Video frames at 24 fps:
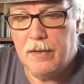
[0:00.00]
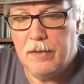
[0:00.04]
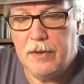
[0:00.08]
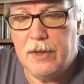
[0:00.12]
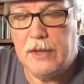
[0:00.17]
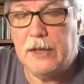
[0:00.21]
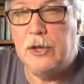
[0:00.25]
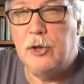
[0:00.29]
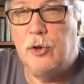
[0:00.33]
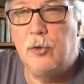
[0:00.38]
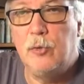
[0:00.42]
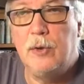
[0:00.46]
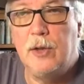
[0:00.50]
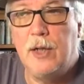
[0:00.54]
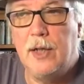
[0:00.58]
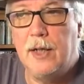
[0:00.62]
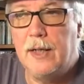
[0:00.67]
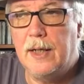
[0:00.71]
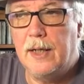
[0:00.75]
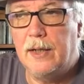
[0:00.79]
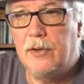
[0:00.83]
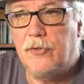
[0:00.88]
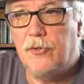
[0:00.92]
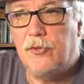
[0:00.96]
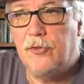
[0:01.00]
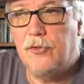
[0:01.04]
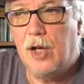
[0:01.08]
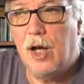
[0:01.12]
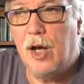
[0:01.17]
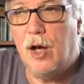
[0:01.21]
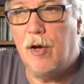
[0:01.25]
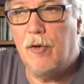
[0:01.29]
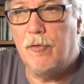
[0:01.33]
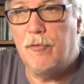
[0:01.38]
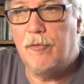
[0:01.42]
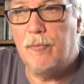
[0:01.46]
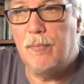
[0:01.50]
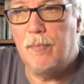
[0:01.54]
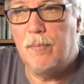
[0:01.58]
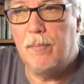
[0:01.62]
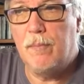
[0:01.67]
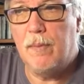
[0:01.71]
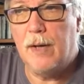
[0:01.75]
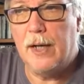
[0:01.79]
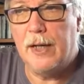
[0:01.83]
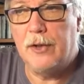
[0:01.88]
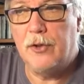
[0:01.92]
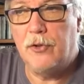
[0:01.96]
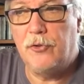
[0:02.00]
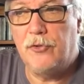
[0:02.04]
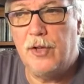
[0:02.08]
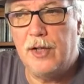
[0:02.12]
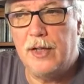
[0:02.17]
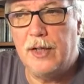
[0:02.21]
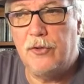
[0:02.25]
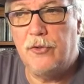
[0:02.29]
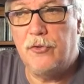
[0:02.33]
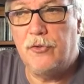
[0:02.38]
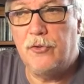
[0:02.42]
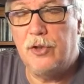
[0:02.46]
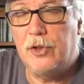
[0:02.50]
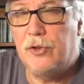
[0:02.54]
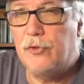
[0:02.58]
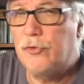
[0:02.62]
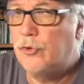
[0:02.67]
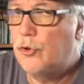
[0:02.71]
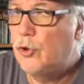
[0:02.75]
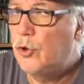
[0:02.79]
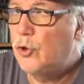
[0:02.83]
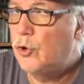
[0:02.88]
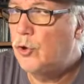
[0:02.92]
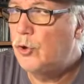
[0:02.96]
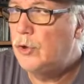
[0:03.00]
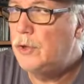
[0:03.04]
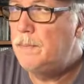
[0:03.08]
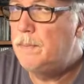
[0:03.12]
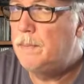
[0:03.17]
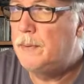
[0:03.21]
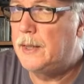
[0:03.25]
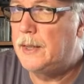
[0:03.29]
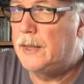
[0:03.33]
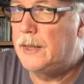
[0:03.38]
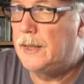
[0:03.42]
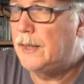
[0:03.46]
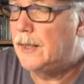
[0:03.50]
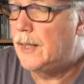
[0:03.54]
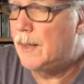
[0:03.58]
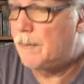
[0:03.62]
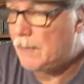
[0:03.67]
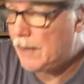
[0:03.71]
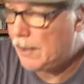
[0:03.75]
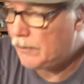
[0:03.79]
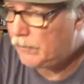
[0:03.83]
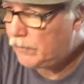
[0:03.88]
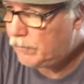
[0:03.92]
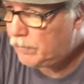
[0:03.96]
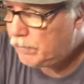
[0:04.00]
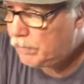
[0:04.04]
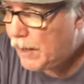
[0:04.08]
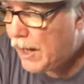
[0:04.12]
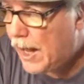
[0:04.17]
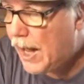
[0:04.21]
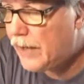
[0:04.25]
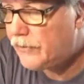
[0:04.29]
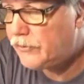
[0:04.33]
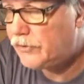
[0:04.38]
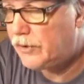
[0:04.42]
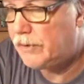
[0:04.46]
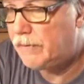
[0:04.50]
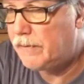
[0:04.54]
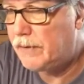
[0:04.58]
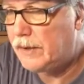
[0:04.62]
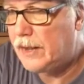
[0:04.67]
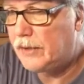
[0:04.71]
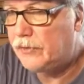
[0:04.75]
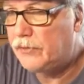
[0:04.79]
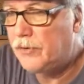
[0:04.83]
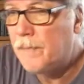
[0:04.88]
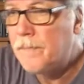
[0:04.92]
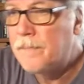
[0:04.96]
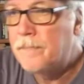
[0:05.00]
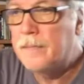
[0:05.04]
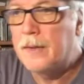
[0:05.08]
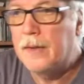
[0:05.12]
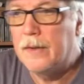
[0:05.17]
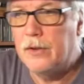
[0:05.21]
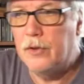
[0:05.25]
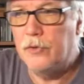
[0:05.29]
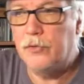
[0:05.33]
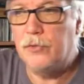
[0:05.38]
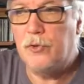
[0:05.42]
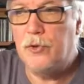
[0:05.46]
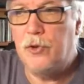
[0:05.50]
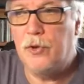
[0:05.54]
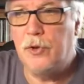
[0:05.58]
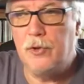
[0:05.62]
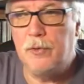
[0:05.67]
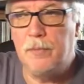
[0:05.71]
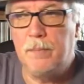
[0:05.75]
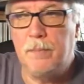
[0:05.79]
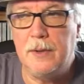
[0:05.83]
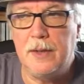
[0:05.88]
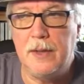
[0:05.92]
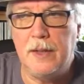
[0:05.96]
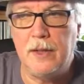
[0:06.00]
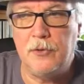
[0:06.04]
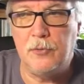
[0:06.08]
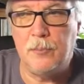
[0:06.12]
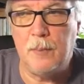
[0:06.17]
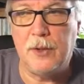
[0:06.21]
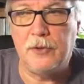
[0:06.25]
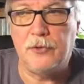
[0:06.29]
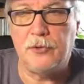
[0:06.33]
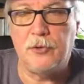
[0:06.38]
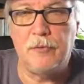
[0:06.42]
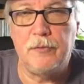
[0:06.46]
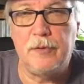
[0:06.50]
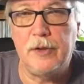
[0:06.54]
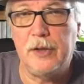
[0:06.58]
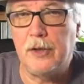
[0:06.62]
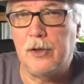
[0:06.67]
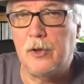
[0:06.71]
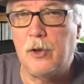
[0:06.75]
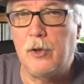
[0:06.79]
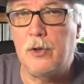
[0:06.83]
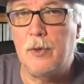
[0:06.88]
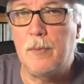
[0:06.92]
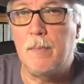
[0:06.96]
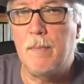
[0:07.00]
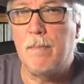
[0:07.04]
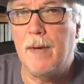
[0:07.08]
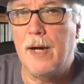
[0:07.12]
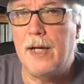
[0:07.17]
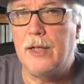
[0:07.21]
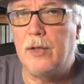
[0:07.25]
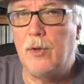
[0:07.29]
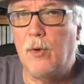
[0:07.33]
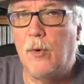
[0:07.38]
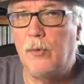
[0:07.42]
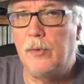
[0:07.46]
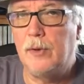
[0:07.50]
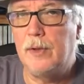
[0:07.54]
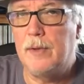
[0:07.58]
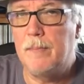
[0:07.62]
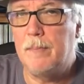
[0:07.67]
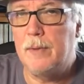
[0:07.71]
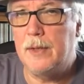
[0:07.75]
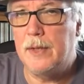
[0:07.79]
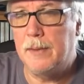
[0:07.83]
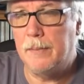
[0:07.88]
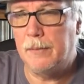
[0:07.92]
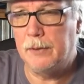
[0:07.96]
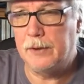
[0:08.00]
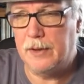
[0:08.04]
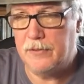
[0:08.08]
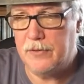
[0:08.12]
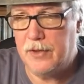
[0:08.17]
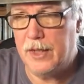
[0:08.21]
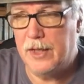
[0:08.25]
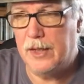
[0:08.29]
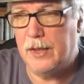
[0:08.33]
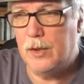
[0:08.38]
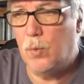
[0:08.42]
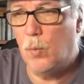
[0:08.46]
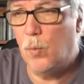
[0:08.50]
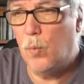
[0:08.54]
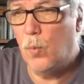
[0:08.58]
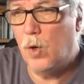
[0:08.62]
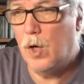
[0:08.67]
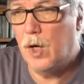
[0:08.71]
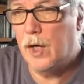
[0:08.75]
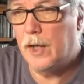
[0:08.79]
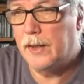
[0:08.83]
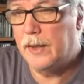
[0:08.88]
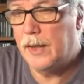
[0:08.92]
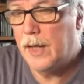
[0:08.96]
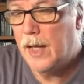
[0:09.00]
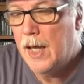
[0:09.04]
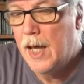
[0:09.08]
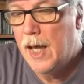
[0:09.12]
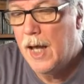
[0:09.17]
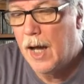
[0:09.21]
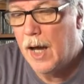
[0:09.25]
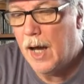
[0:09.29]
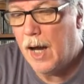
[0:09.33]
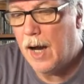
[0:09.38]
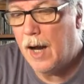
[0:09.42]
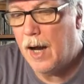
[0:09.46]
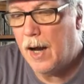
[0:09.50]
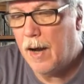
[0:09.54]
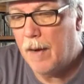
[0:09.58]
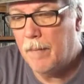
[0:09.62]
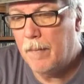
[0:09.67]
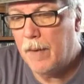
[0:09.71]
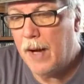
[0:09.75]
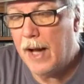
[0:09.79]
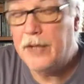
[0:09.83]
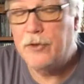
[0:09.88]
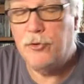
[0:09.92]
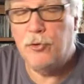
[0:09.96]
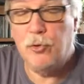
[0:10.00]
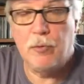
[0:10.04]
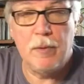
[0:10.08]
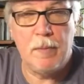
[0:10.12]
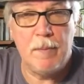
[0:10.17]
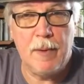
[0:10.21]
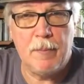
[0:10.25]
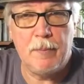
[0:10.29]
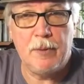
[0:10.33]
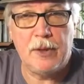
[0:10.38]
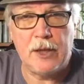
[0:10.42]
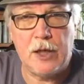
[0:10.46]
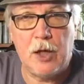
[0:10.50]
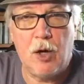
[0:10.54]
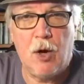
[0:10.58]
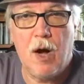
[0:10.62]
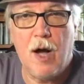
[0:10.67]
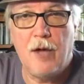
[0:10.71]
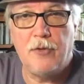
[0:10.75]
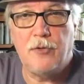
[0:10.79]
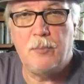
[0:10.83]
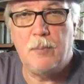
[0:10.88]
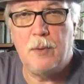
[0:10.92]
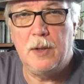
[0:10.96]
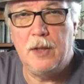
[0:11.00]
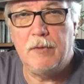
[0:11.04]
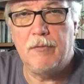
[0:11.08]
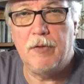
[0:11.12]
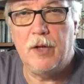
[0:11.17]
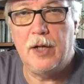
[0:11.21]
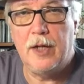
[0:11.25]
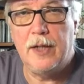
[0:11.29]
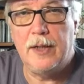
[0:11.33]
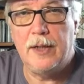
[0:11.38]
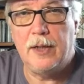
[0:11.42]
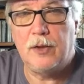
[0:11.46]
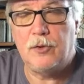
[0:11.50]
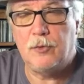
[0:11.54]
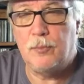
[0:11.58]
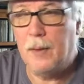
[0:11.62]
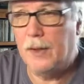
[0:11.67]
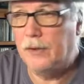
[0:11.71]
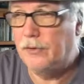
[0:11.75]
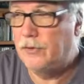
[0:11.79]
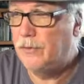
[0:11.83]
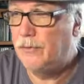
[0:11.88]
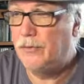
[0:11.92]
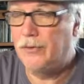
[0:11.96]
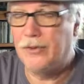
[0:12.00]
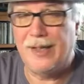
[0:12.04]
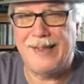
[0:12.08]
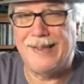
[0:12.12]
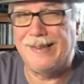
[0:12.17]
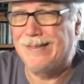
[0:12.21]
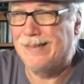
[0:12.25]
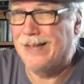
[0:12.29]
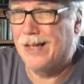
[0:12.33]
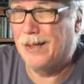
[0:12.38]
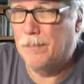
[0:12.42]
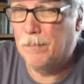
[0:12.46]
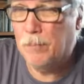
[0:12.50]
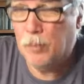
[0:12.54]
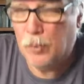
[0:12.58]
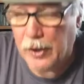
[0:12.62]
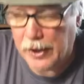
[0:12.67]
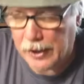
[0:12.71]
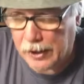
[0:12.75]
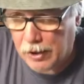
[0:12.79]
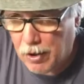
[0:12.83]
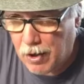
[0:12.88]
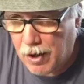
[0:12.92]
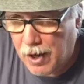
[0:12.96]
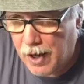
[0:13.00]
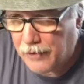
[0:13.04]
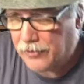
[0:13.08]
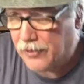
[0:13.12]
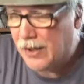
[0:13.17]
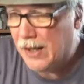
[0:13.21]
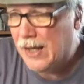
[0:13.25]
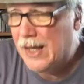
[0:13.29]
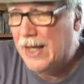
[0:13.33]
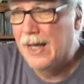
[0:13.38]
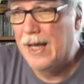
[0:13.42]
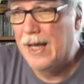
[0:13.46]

unit itself, my understanding is this could be, and I'm not positive of this could be a special vehicle. You might only be able to take one. I do remember the cost being very inexpensive. It's like a 10-point cost.